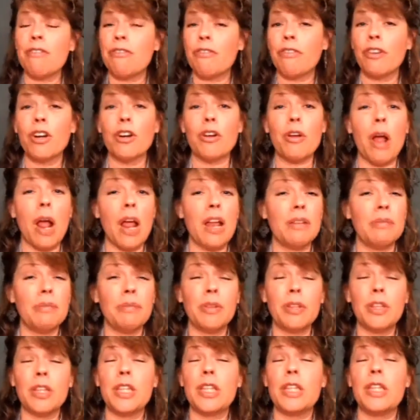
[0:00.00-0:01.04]
For
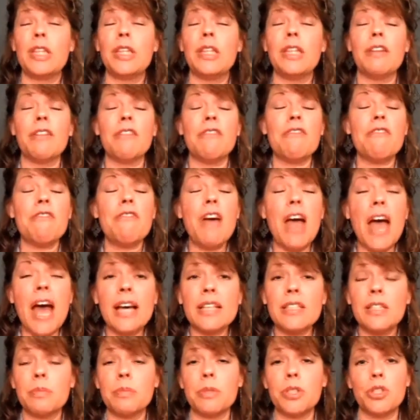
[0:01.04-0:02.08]
the
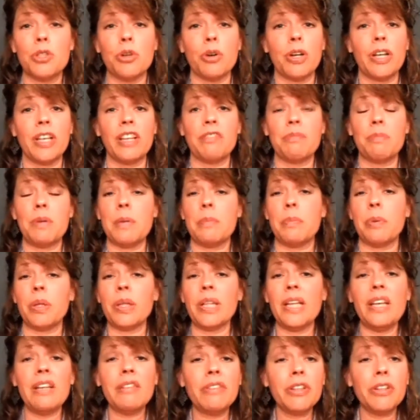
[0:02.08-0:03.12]
vast majority of people,
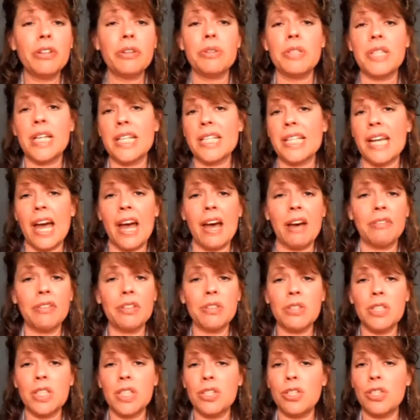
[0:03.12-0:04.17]
even who tend to have
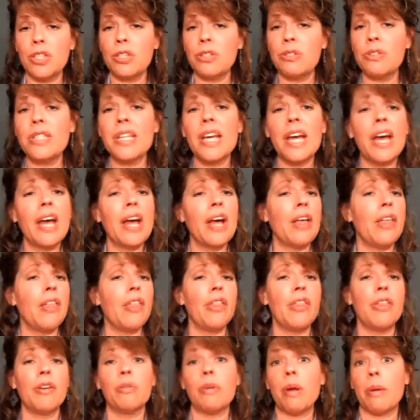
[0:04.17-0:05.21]
those issues,
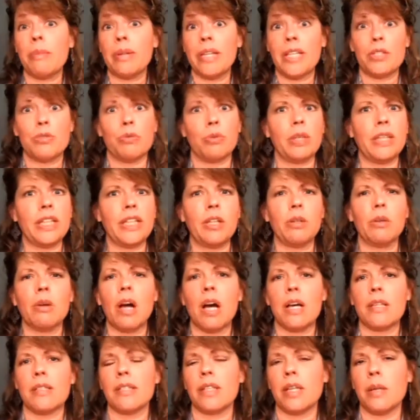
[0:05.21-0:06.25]
the remedies really don't
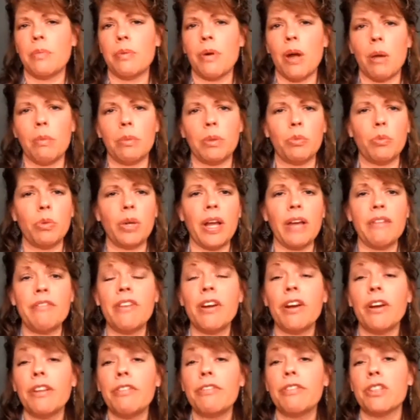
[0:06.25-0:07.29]
cause any problem. When I
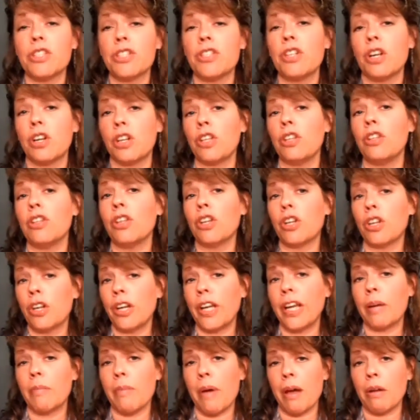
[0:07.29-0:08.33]
very first started
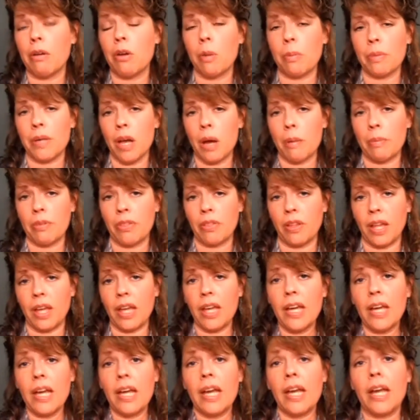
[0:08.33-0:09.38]
learning about homeopathy,
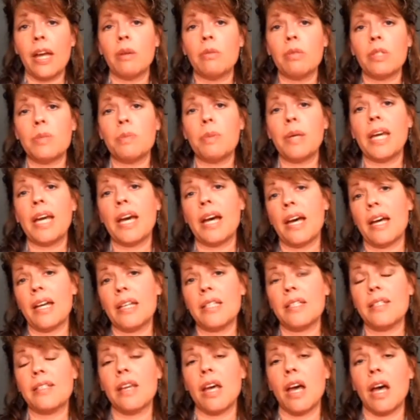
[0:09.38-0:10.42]
it was
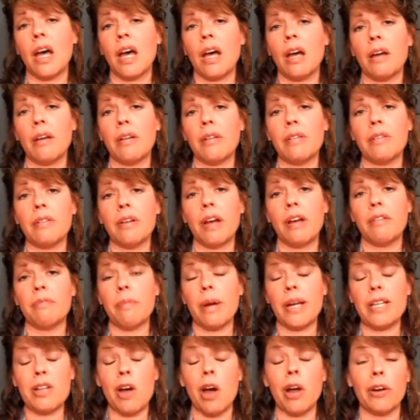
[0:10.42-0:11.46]
because of
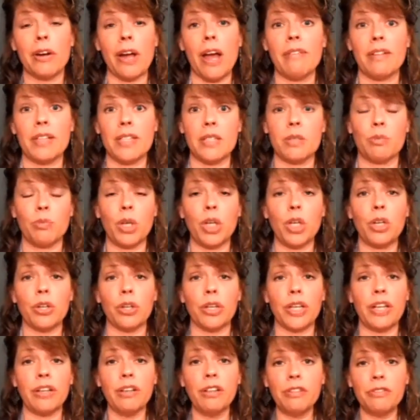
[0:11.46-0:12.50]
my daughter having some
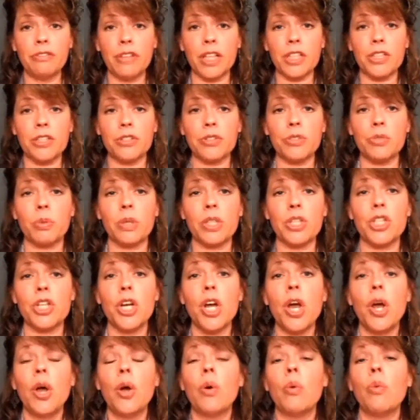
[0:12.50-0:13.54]
recurrent ear infections, which
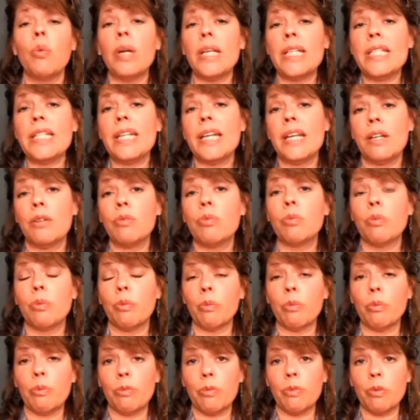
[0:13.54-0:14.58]
we did
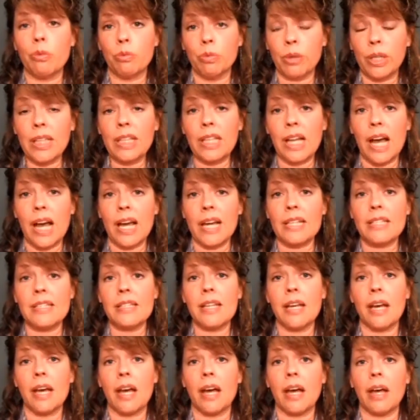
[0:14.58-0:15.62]
realize
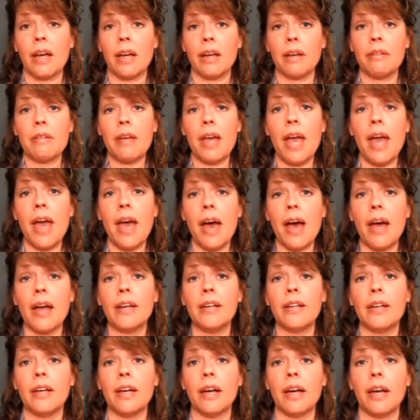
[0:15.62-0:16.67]

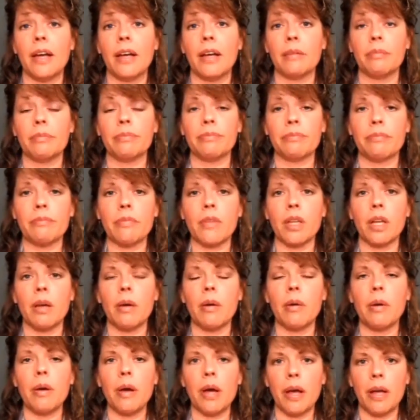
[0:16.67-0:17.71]
had
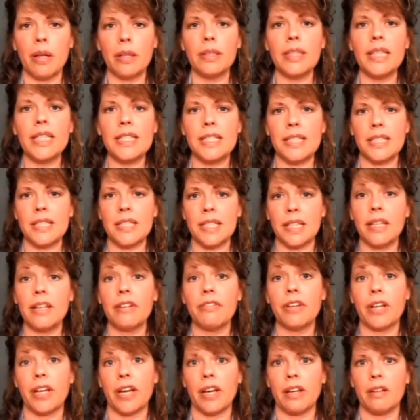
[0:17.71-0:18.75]
at least a
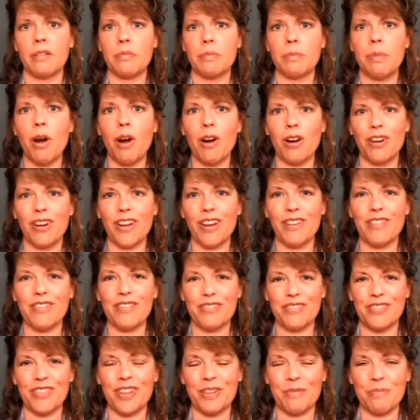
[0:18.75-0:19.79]
significant part of
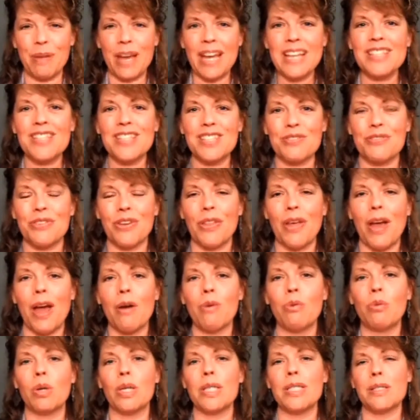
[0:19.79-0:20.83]
the basis for
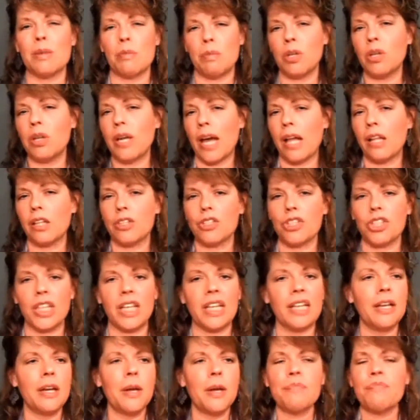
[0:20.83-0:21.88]
that was a milk allergy.
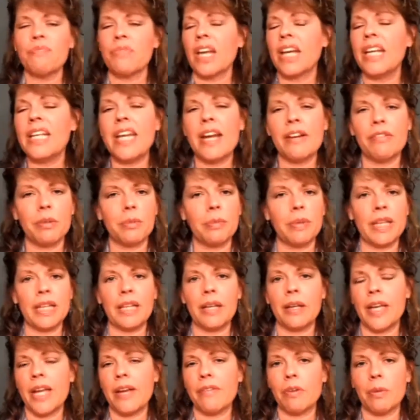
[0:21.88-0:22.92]
Never
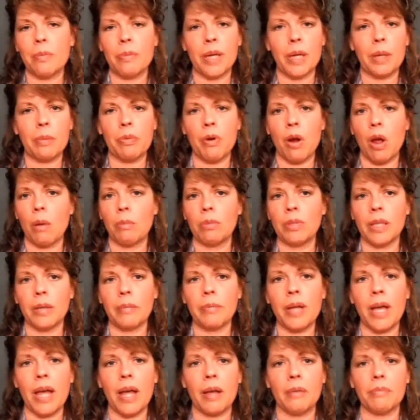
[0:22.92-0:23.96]
been a problem
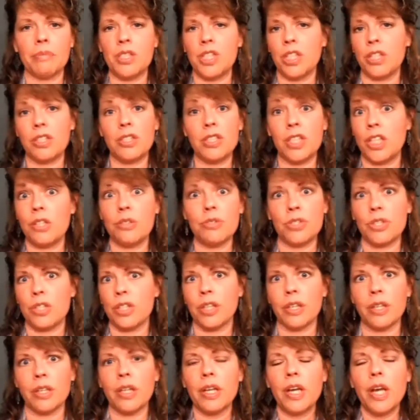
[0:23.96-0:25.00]
to use
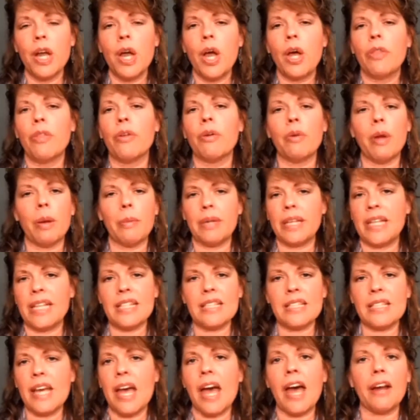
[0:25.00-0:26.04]
the
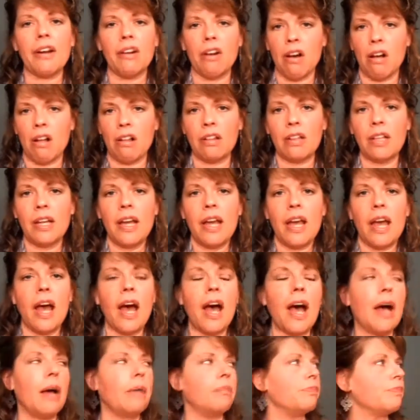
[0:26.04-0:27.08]
remedies at all.
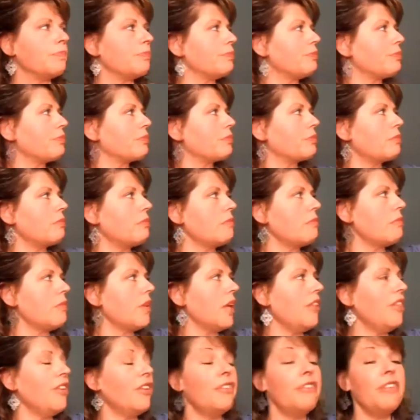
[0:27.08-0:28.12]

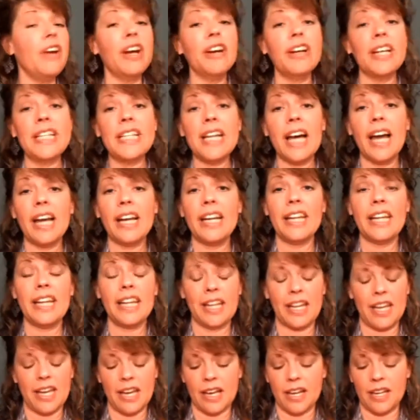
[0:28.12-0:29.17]
They're very tiny,
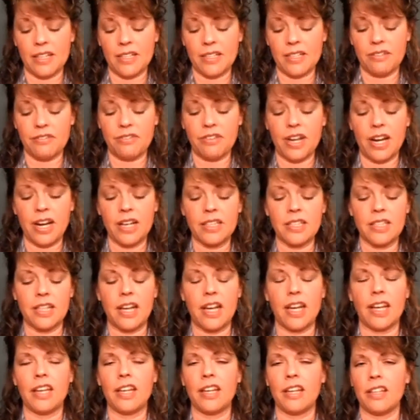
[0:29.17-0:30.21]
and in fact
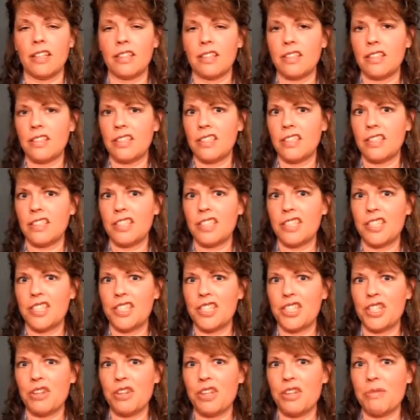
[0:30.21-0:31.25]
I can
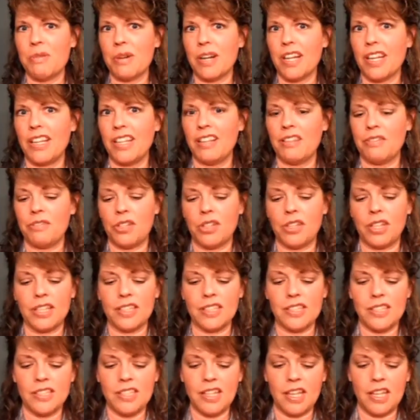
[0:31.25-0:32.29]
show you one if you can
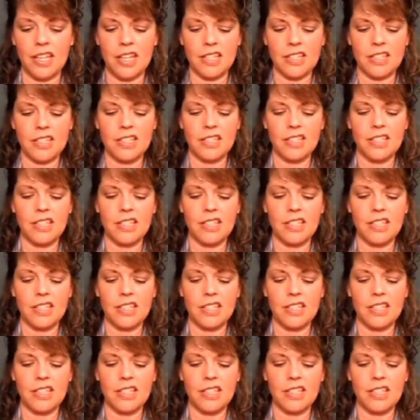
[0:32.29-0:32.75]
see it.